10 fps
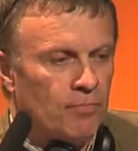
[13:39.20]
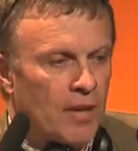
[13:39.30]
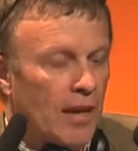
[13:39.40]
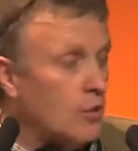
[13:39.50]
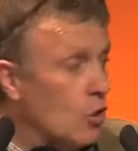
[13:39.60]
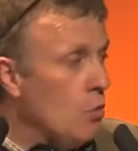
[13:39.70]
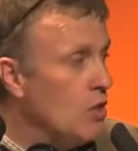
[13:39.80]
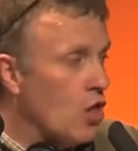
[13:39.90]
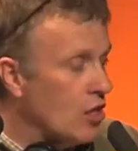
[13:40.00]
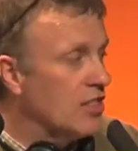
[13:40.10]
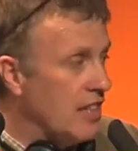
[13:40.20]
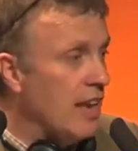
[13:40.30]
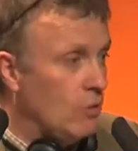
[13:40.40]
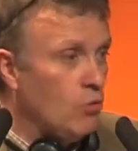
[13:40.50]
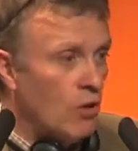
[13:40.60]
And so we just
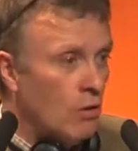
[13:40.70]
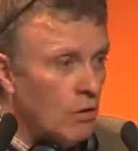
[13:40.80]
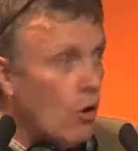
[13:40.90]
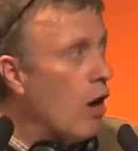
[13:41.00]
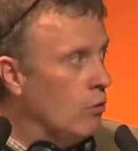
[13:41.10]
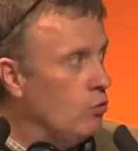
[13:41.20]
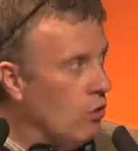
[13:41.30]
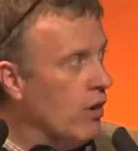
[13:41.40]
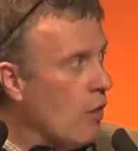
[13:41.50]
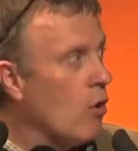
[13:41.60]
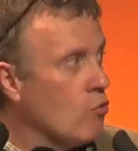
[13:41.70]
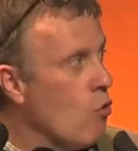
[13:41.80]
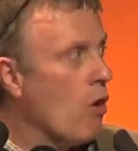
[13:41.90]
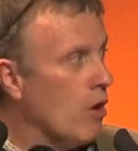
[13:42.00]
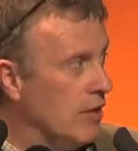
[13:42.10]
say to the carrot
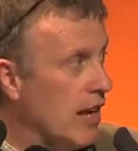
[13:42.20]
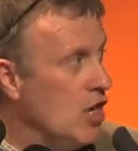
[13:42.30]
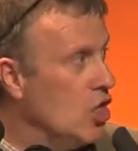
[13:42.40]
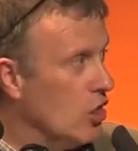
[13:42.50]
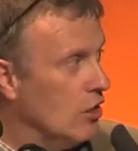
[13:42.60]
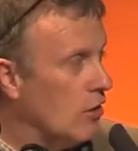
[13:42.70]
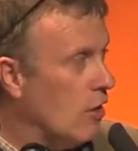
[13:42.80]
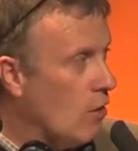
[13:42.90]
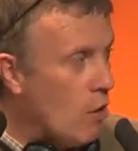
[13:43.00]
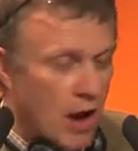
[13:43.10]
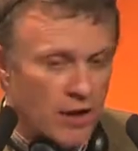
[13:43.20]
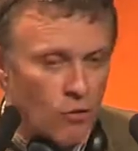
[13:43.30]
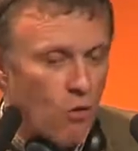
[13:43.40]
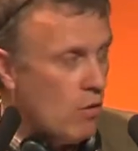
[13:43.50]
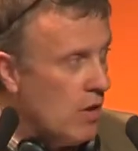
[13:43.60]
grower technicians and
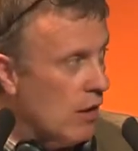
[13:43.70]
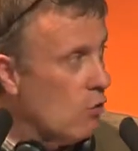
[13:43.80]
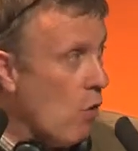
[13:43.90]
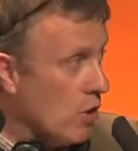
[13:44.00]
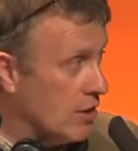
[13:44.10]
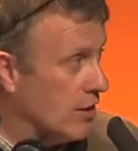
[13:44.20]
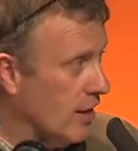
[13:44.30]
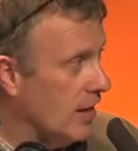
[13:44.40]
growers,